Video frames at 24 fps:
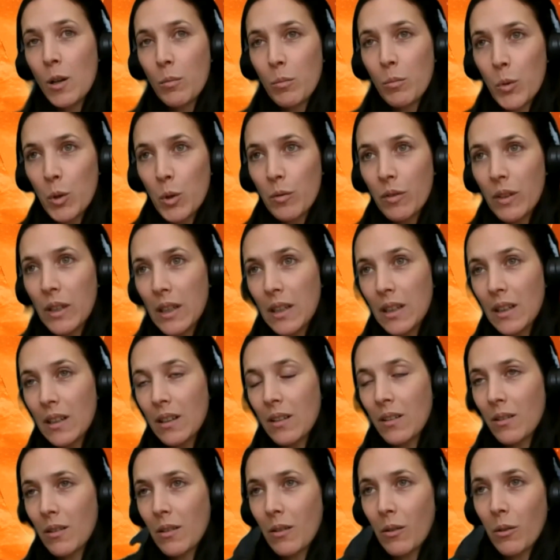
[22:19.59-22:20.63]

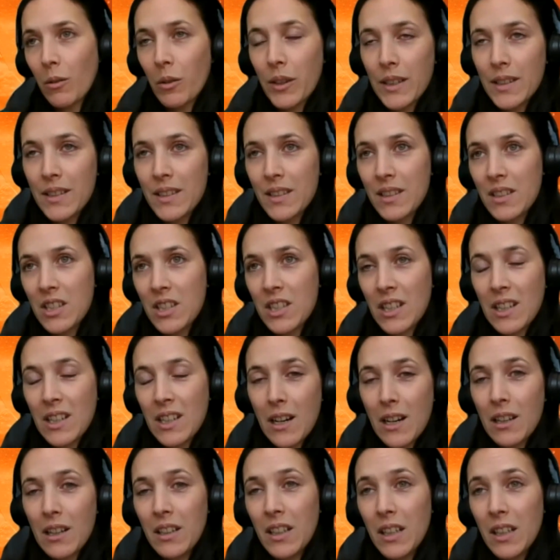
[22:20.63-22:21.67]
moving all this Gen
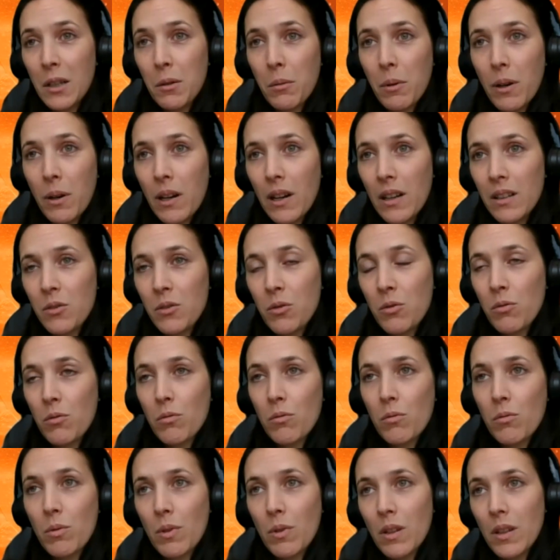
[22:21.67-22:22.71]
AI era
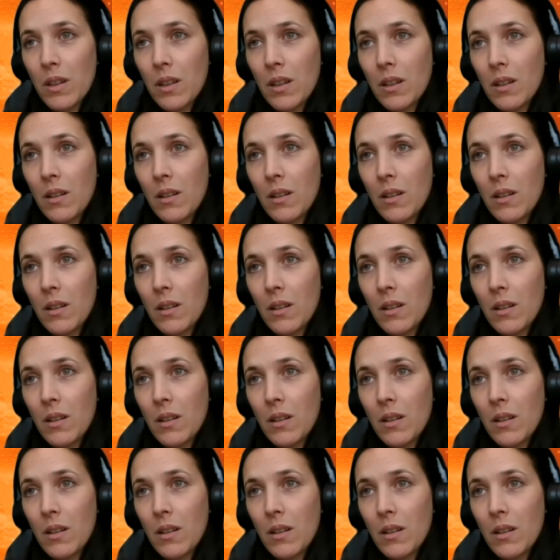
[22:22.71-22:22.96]
to